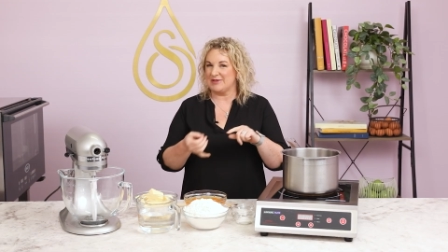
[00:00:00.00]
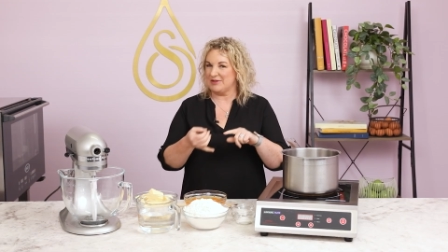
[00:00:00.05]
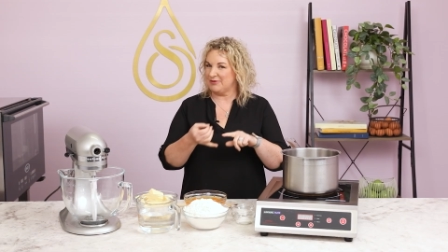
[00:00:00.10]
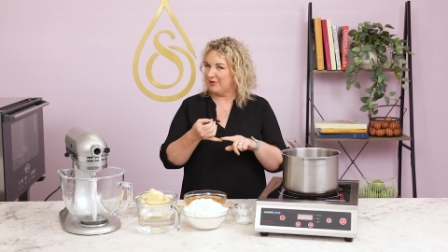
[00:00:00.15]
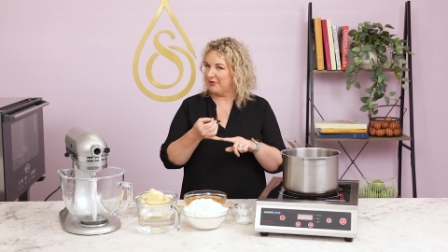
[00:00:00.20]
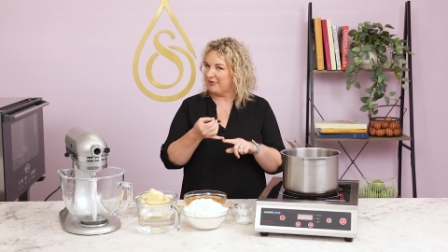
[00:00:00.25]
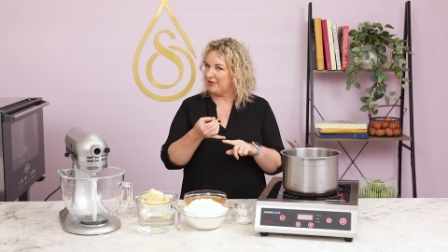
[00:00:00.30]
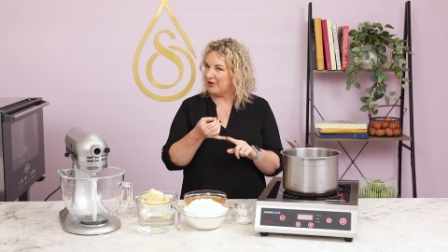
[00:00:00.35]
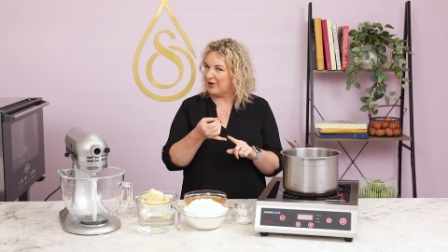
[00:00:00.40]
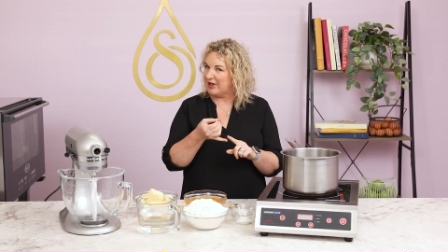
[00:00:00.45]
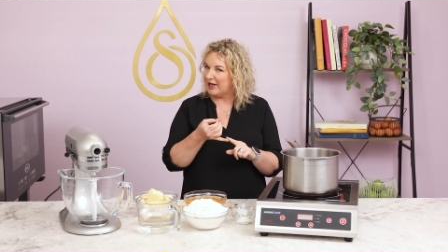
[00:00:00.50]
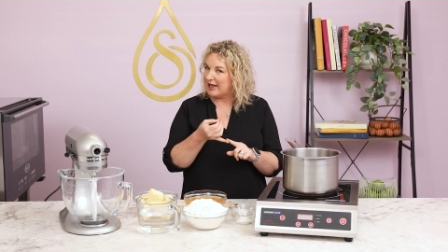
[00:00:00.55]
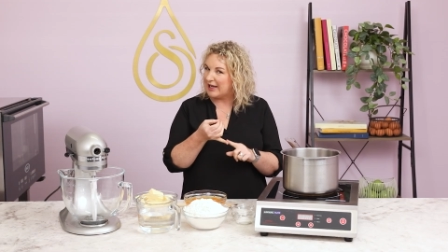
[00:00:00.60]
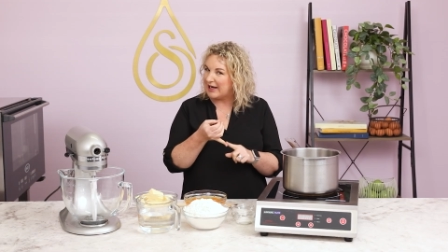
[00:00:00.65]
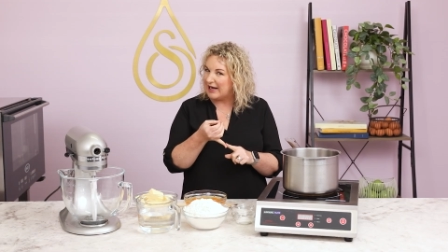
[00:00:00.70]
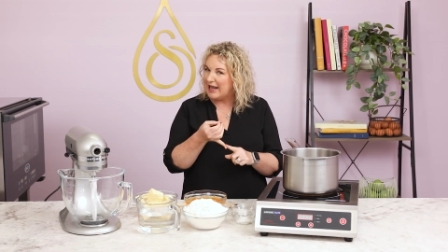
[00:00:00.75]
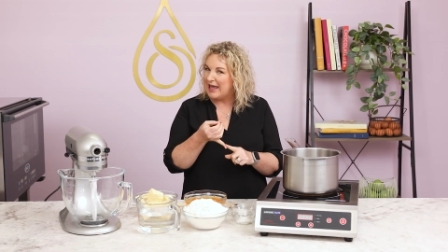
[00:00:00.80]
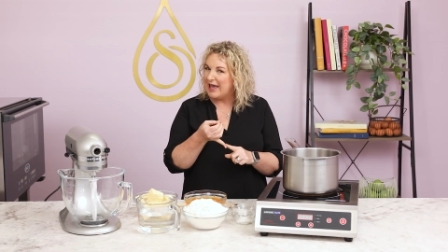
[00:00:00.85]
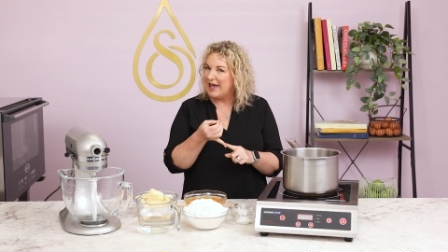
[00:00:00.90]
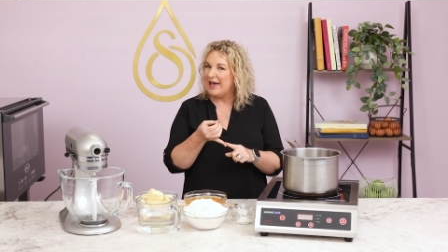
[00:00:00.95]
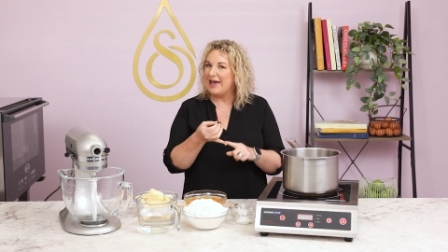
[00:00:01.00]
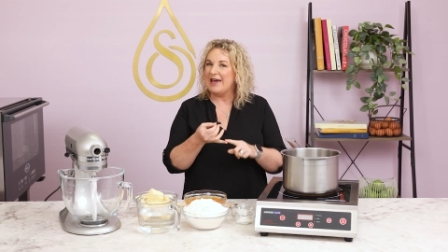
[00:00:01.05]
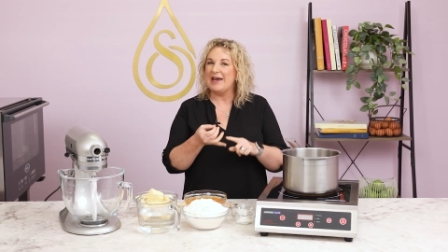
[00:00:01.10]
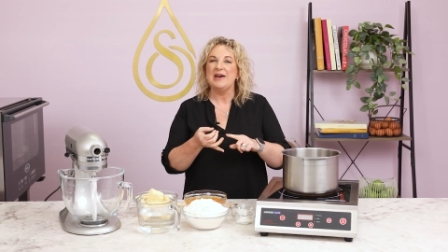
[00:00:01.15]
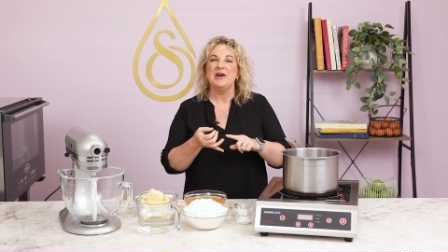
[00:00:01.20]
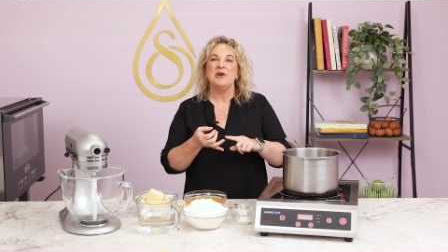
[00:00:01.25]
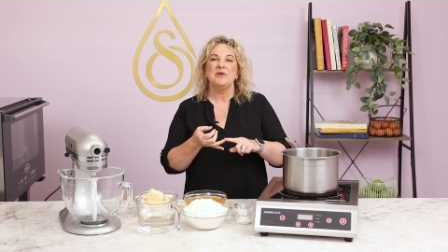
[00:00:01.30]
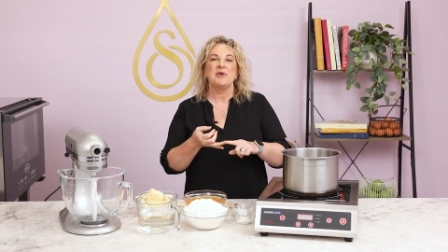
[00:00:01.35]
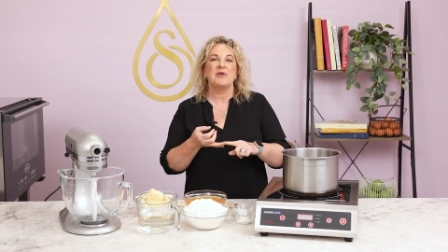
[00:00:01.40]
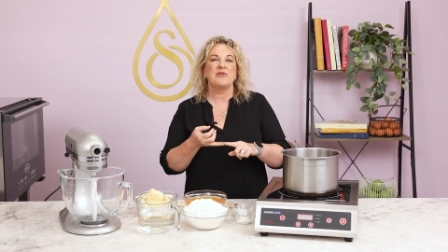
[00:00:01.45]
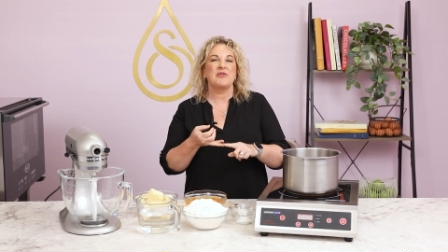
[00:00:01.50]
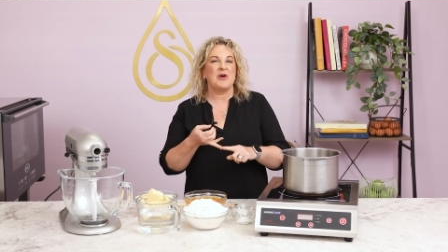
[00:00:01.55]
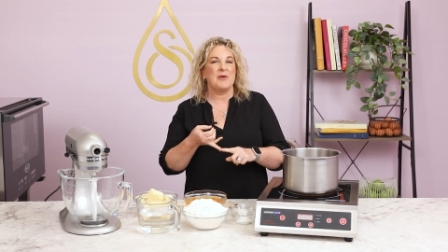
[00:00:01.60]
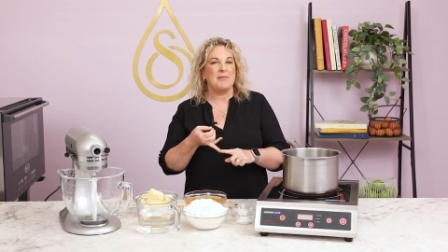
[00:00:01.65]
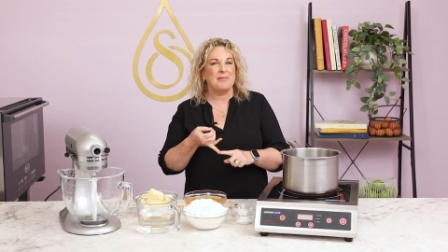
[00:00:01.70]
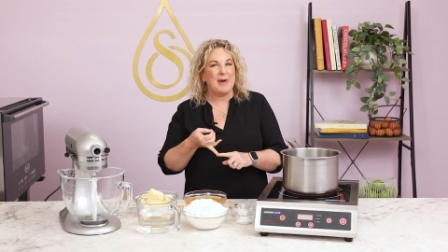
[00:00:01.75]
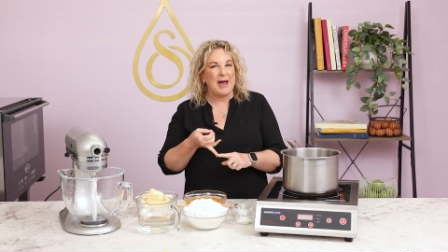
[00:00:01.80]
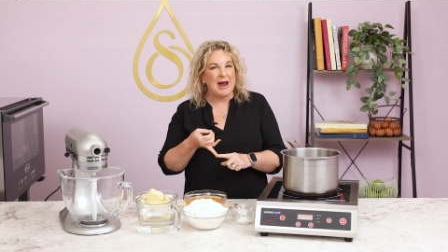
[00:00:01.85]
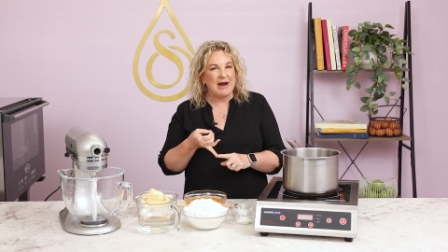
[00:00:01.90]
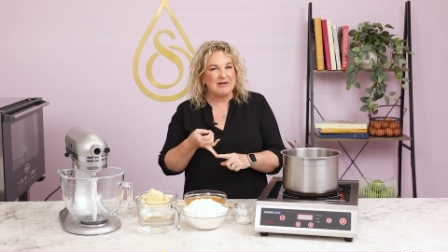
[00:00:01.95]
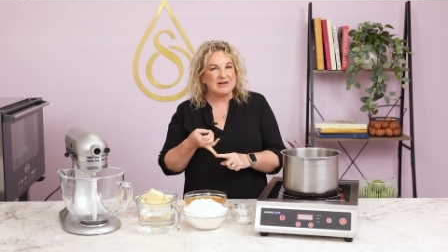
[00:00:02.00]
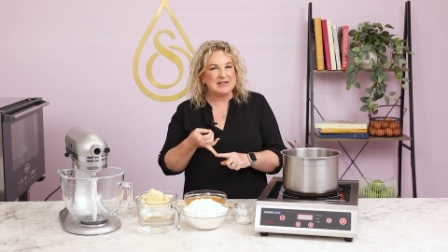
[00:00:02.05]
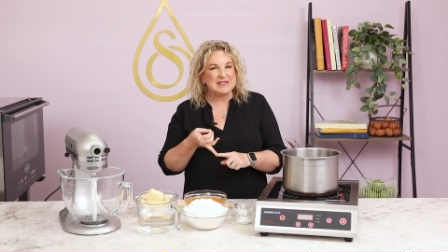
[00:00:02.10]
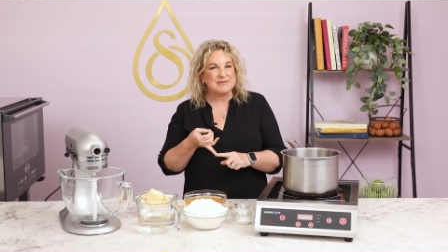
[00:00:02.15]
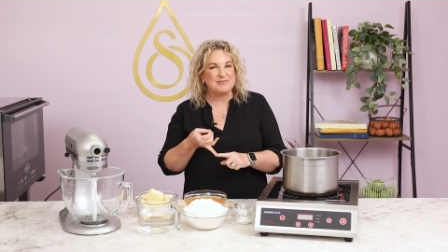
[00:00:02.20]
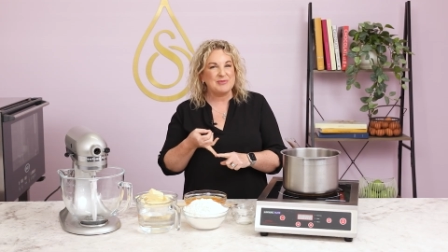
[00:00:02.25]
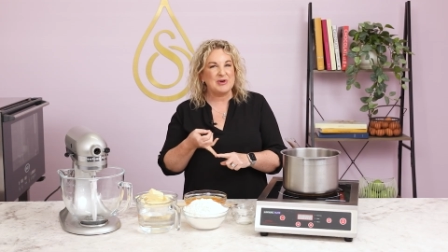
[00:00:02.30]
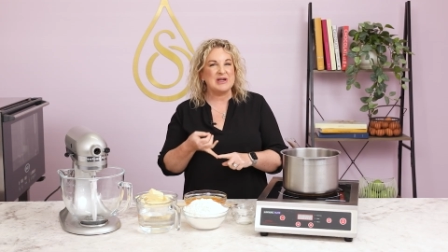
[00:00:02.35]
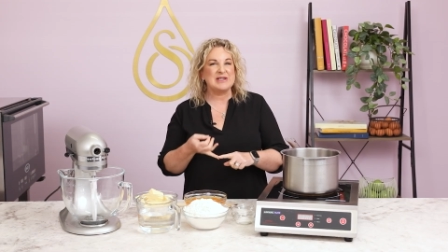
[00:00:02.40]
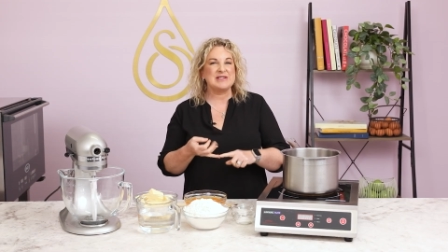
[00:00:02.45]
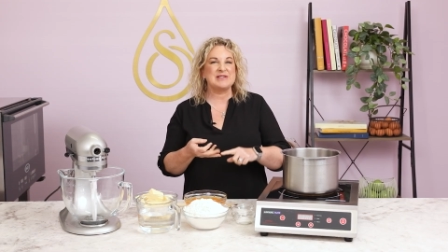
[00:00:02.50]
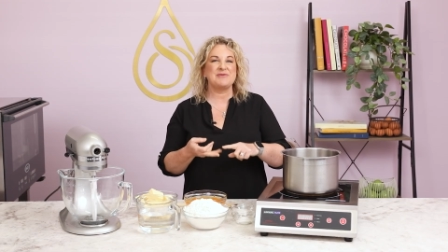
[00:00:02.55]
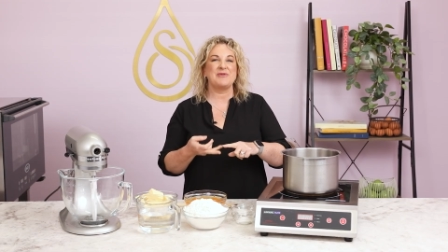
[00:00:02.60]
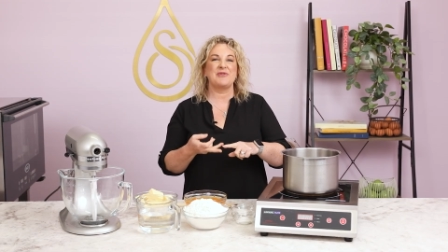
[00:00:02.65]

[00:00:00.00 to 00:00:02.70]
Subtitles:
So we've got eclair, we've got Paris bresse,